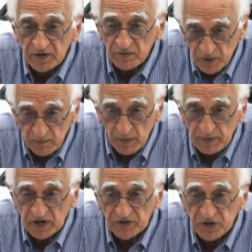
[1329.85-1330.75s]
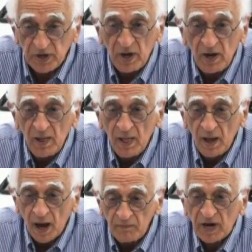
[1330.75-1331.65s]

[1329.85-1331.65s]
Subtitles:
the US where I did my PhD.